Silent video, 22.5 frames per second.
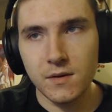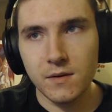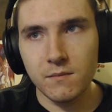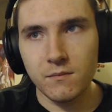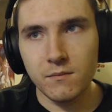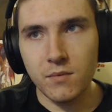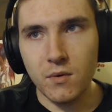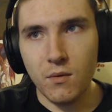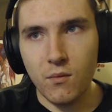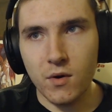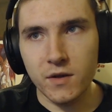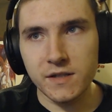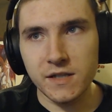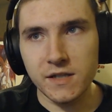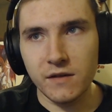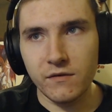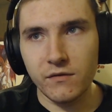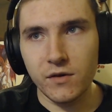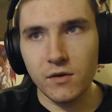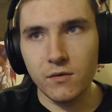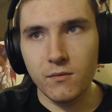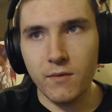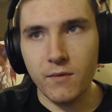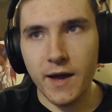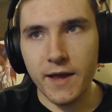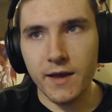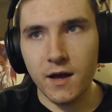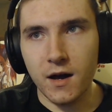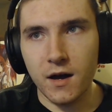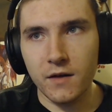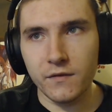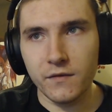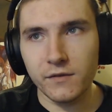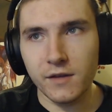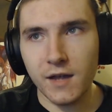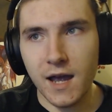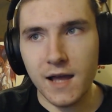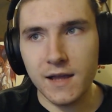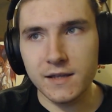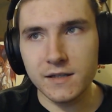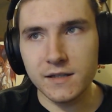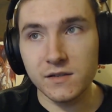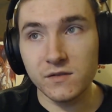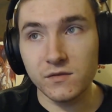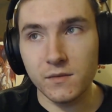But what if you went after
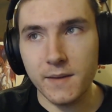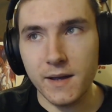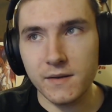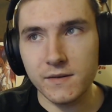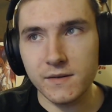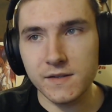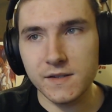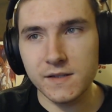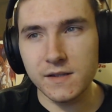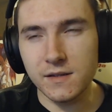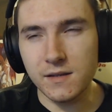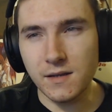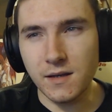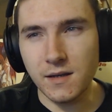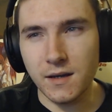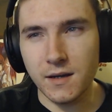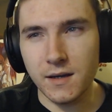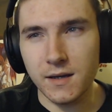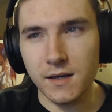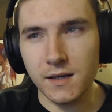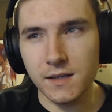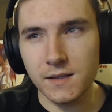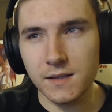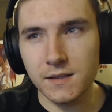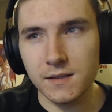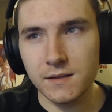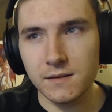Alice from outside?